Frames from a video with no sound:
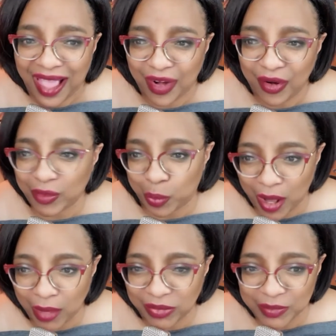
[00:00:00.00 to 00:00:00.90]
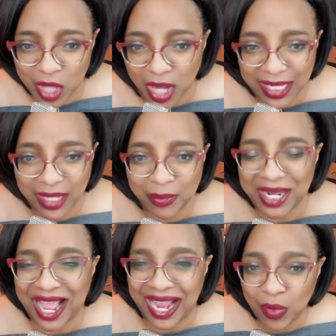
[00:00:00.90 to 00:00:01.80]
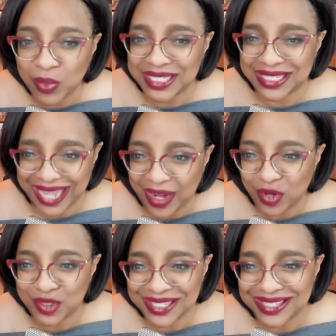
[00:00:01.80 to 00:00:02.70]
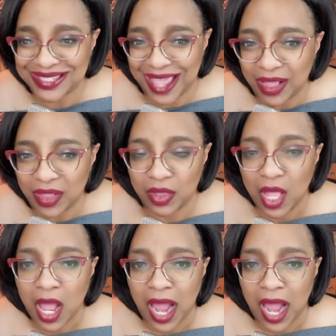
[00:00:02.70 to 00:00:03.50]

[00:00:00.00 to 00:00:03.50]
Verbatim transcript: I don't have a problem talking, but I was scared to sell.